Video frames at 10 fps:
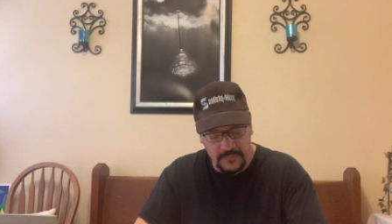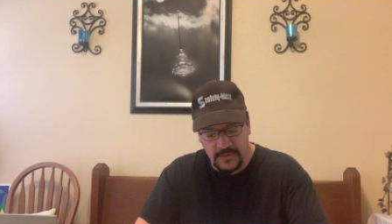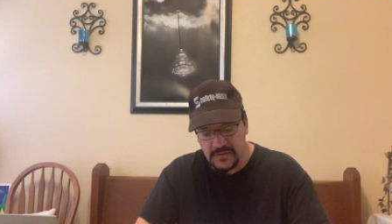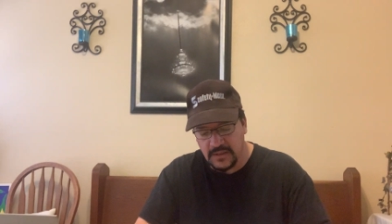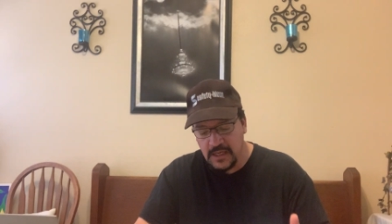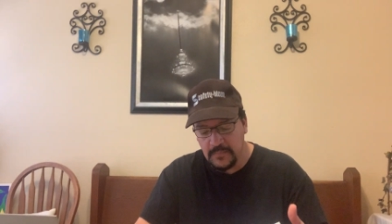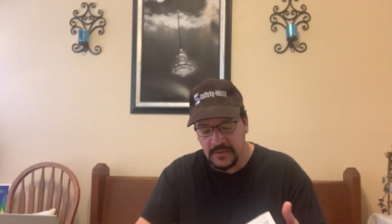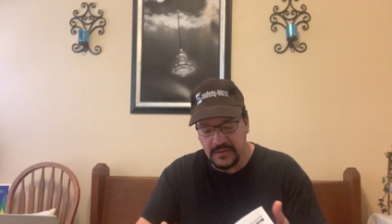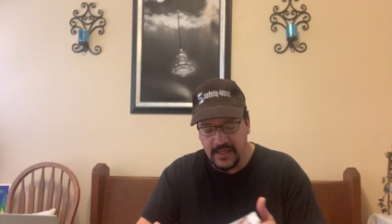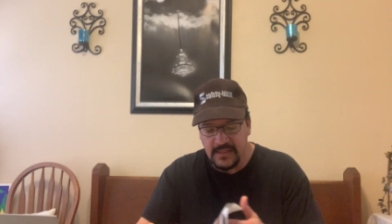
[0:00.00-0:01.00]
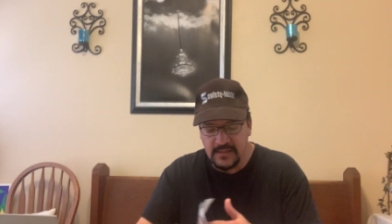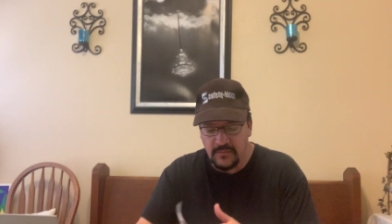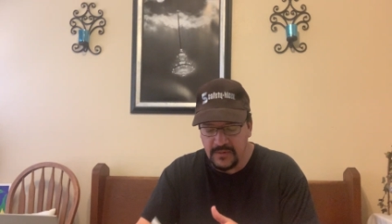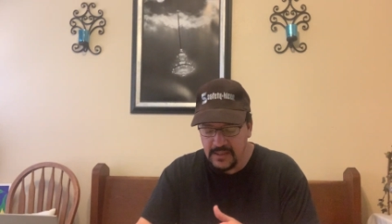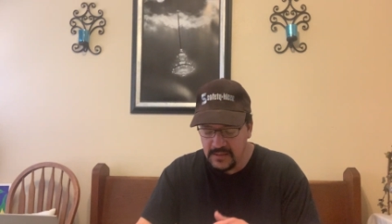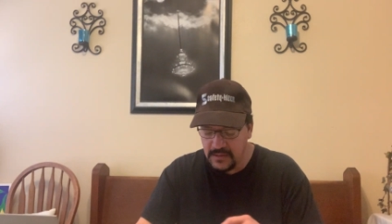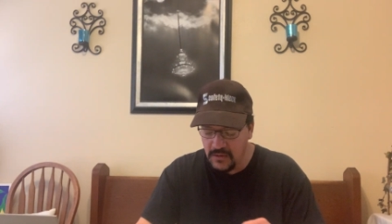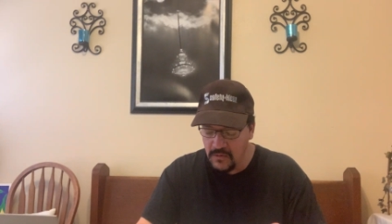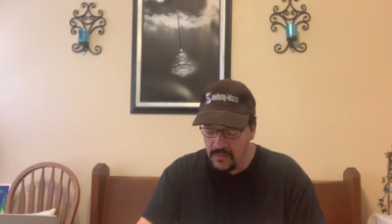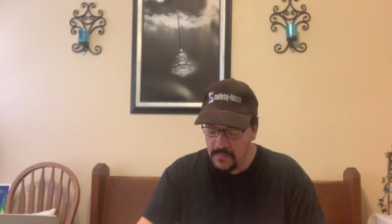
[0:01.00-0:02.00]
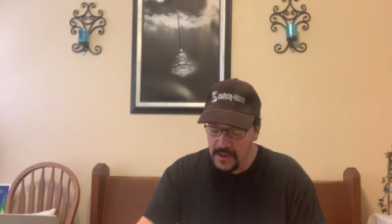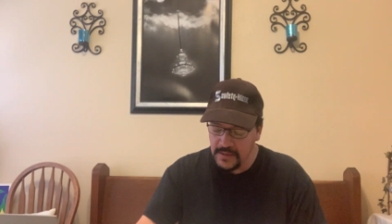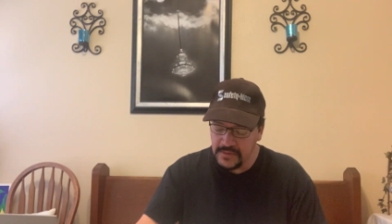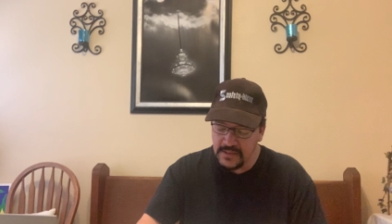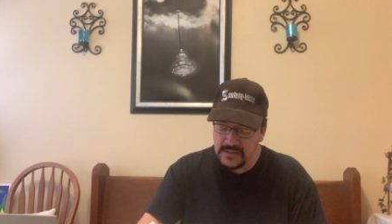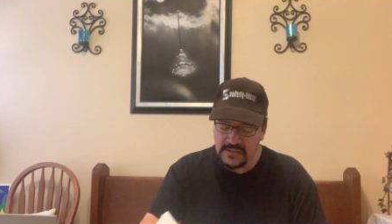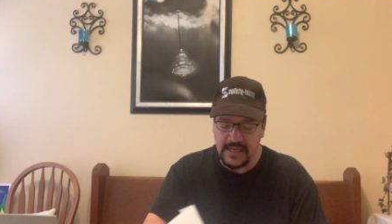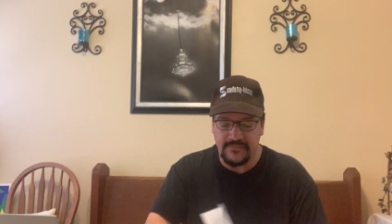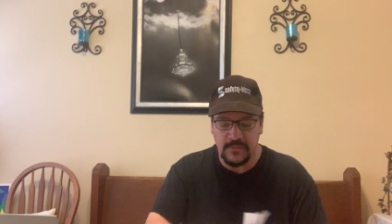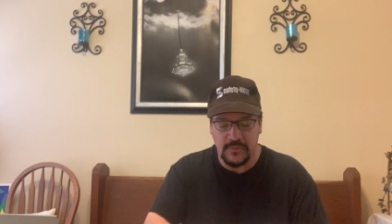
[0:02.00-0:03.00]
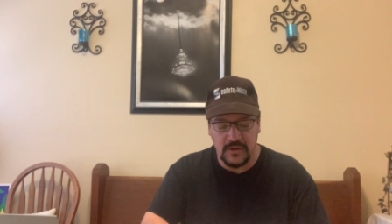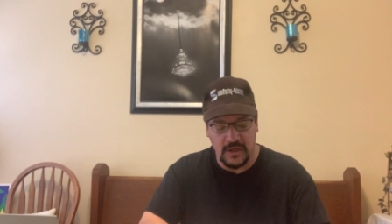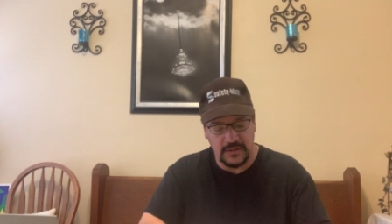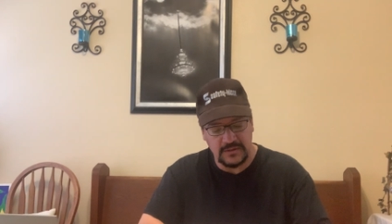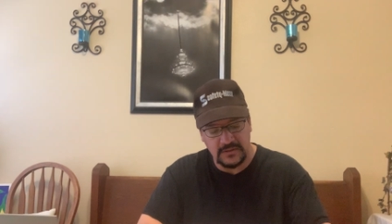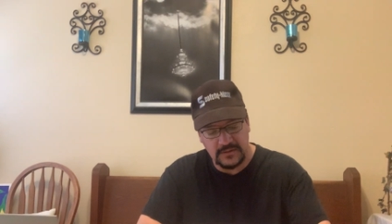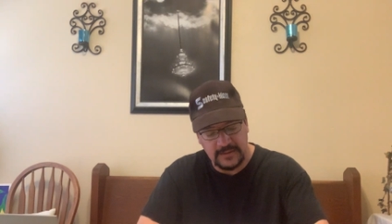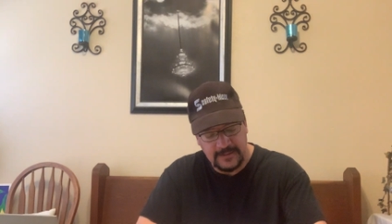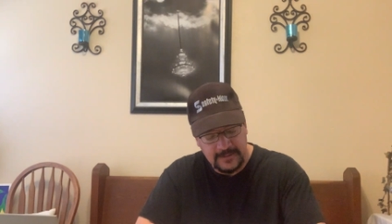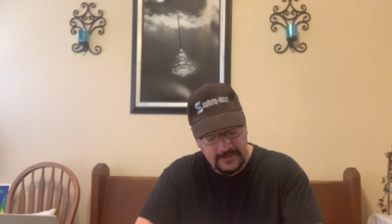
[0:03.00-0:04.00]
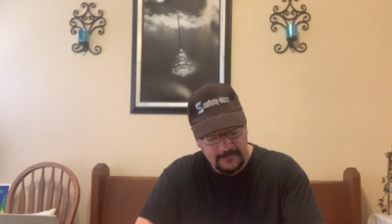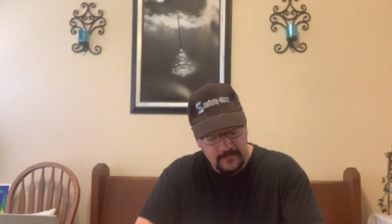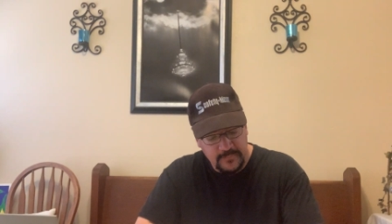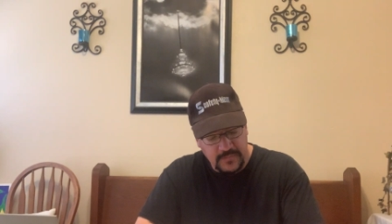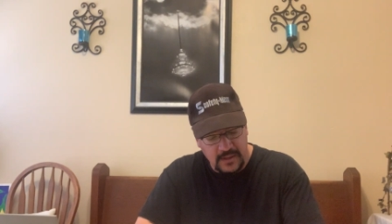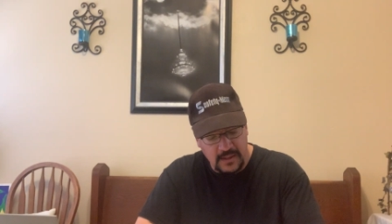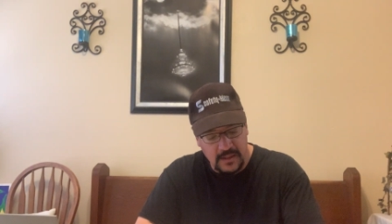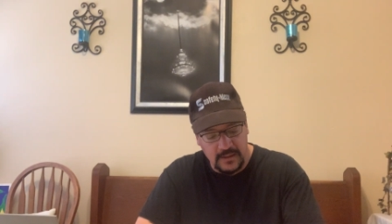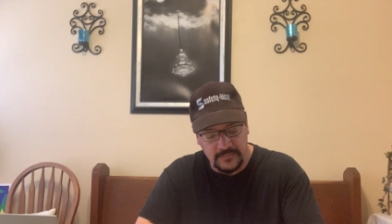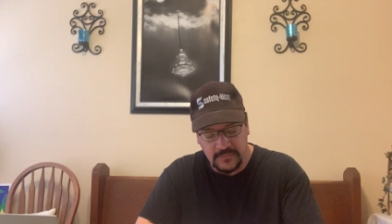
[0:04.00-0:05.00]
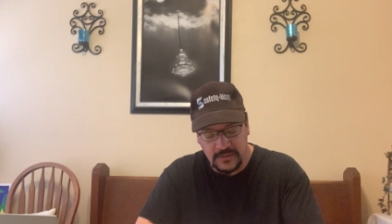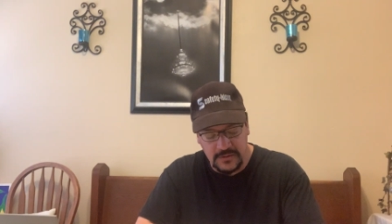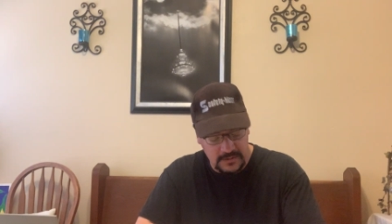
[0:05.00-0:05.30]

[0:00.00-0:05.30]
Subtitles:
There's a couple of things that we need to know about this, safety precautions. There's